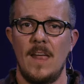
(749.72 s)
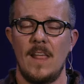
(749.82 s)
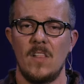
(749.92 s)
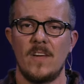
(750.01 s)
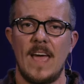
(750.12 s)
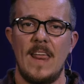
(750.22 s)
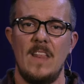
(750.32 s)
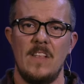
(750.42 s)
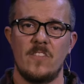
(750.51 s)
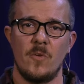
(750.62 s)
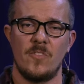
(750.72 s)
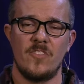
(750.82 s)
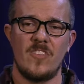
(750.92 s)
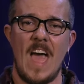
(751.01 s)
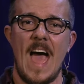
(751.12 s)
And I look at it and it's so
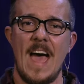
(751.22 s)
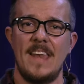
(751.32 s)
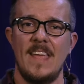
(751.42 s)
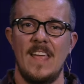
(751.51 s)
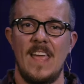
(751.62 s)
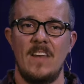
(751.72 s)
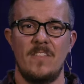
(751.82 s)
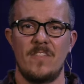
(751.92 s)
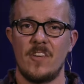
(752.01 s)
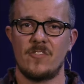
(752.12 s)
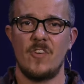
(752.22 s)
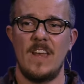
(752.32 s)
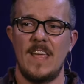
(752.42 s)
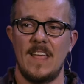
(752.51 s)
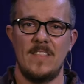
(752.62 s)
sad and
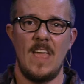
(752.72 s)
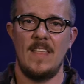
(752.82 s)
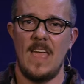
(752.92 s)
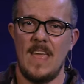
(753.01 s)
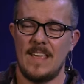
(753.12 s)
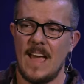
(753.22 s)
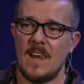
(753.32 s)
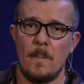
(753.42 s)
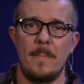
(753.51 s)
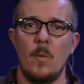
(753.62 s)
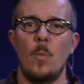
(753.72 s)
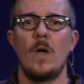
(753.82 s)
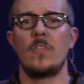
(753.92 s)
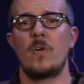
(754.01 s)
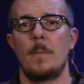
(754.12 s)
frustrating and, and, and kind of
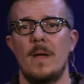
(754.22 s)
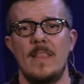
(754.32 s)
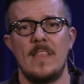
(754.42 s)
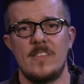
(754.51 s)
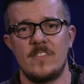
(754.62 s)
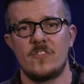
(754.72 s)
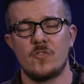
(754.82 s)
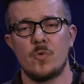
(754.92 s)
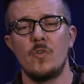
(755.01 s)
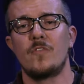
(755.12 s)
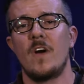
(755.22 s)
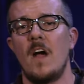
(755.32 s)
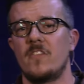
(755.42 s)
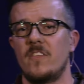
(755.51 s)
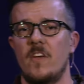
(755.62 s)
bewildering, but it's true for
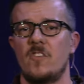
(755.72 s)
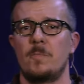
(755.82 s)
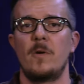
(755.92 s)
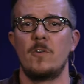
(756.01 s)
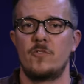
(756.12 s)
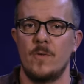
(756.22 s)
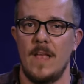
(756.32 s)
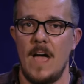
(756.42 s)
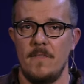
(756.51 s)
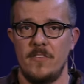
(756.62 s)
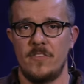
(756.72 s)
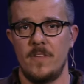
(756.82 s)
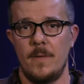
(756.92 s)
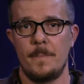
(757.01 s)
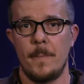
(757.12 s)
us in our spiritual lives.
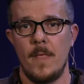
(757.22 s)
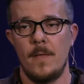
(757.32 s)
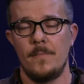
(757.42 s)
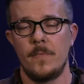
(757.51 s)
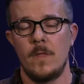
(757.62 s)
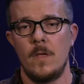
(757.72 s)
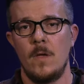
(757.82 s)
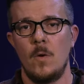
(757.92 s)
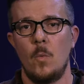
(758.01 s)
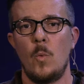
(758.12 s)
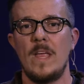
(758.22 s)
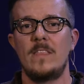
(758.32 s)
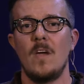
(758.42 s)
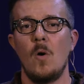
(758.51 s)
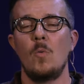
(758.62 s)
We
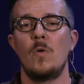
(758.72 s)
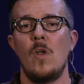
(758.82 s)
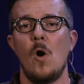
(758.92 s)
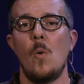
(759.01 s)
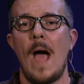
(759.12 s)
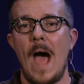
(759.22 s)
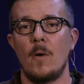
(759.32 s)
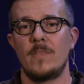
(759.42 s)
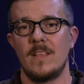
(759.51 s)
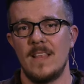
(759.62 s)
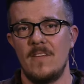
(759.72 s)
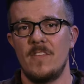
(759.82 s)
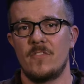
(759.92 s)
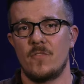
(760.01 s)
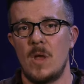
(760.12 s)
don't know how to live
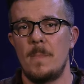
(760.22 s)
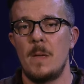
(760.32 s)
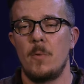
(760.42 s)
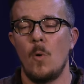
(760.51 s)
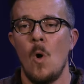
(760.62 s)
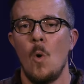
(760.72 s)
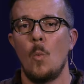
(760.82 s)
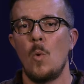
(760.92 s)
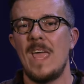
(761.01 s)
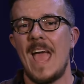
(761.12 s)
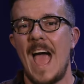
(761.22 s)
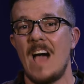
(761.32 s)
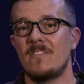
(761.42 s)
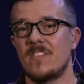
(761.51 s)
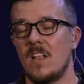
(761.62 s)
as free people. We
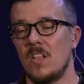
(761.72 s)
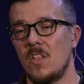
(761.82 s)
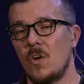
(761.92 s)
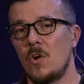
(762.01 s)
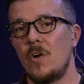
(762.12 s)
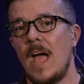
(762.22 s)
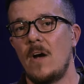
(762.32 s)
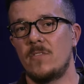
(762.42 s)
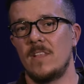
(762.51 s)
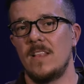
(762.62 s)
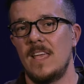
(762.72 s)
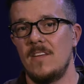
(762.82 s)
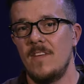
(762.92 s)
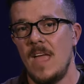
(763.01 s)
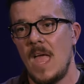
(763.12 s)
have to learn how to
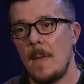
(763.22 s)
live.